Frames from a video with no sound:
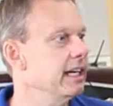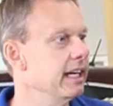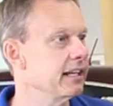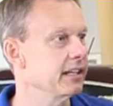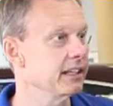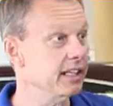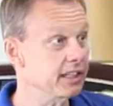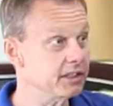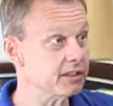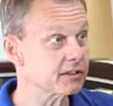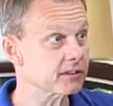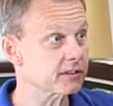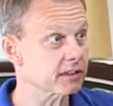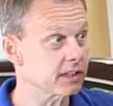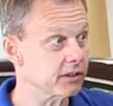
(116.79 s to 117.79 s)
and the
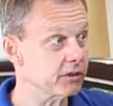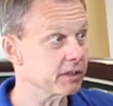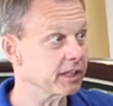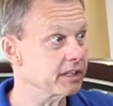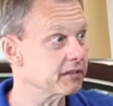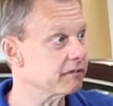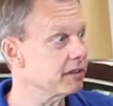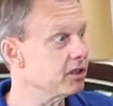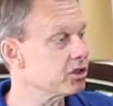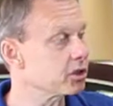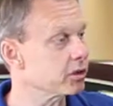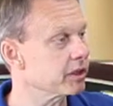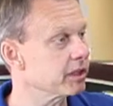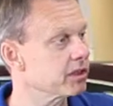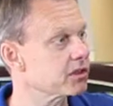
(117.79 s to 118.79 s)
nice, another nice
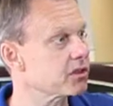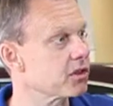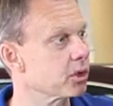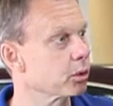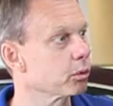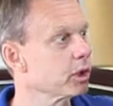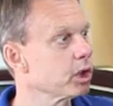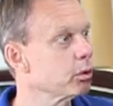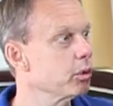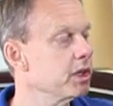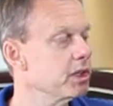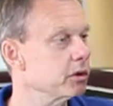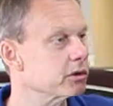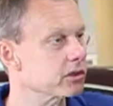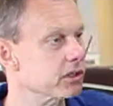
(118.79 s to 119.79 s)
feature is the rear
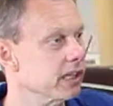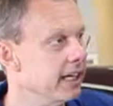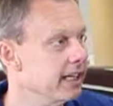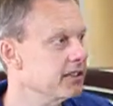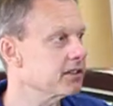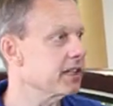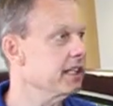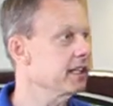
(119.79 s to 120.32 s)
window slides,